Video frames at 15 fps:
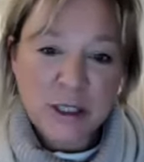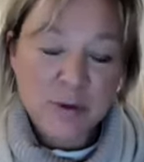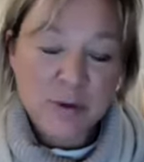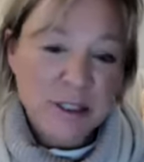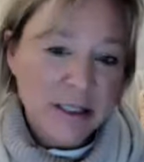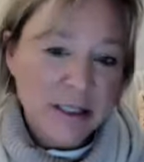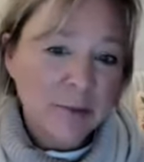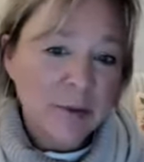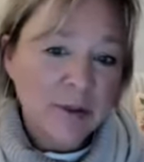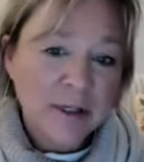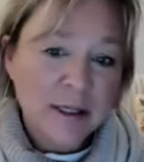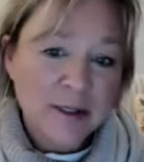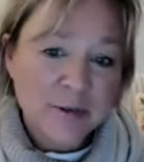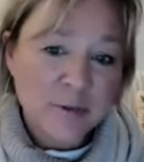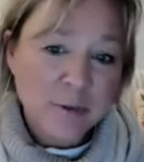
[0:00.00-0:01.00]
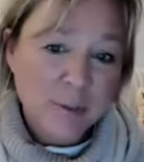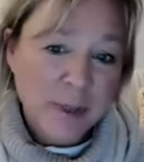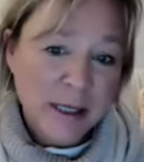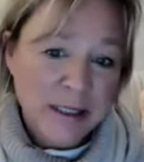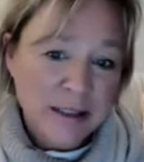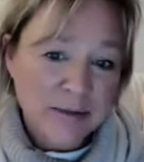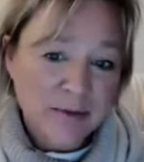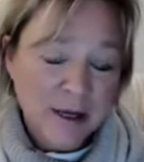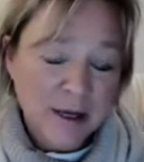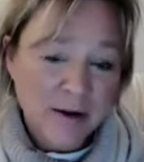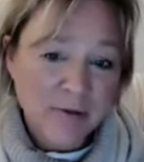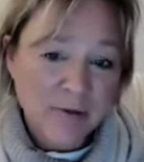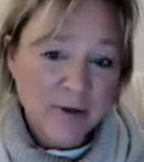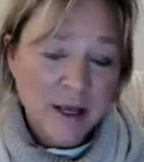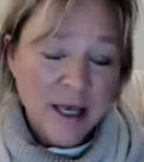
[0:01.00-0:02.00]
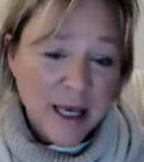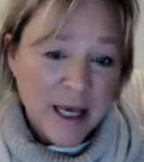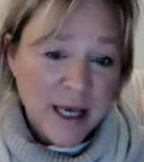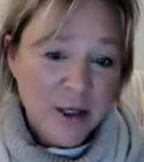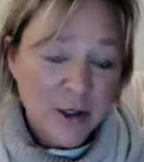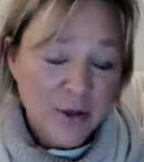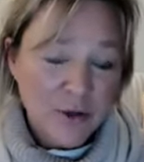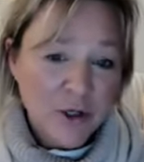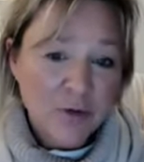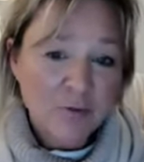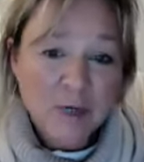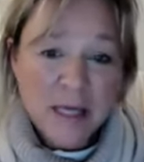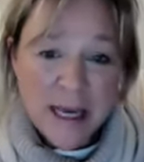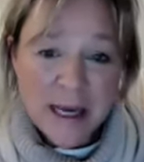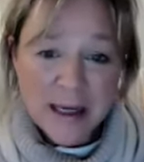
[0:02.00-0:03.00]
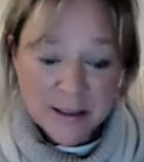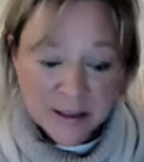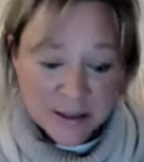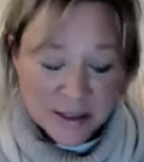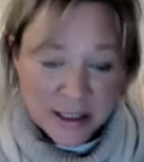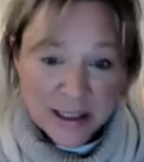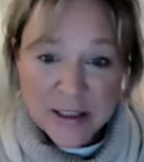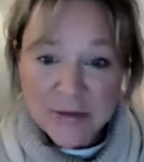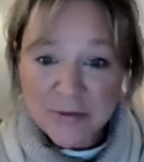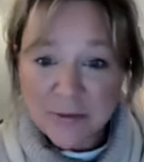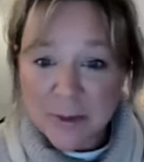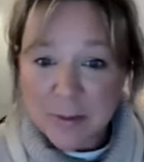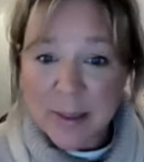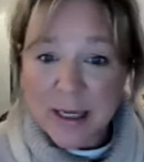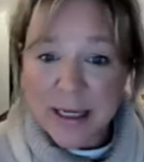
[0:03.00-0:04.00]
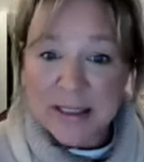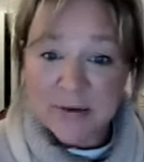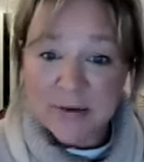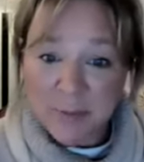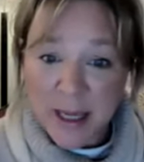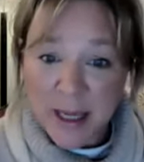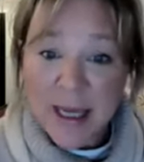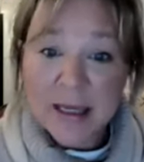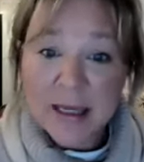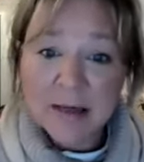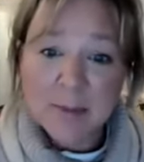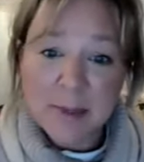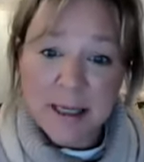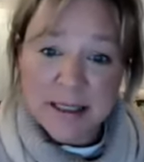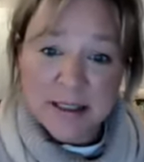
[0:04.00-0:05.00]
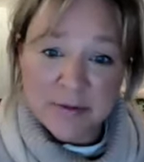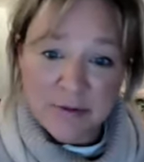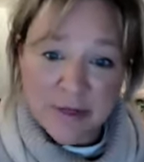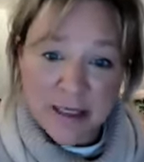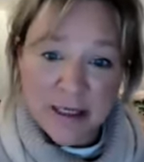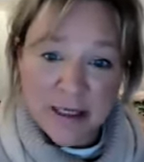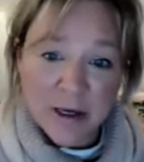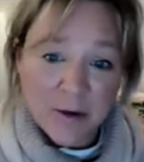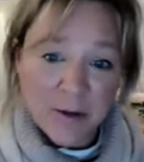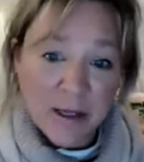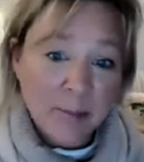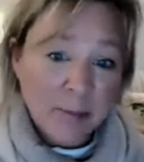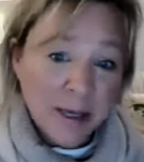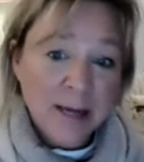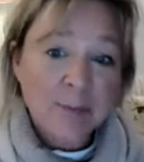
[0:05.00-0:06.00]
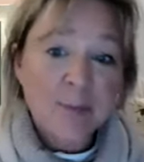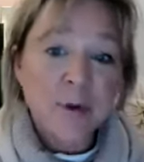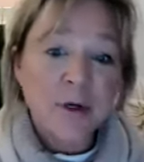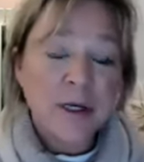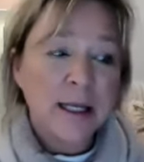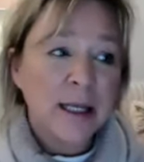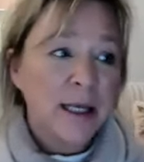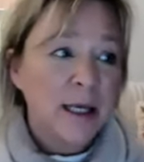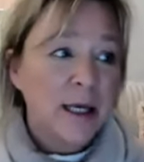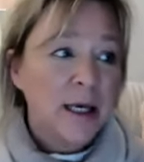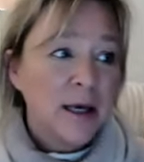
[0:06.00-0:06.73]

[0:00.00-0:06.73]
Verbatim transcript: you deal with things from a place of love and you don't react to things from a place of pain, a place of ego, that pain body,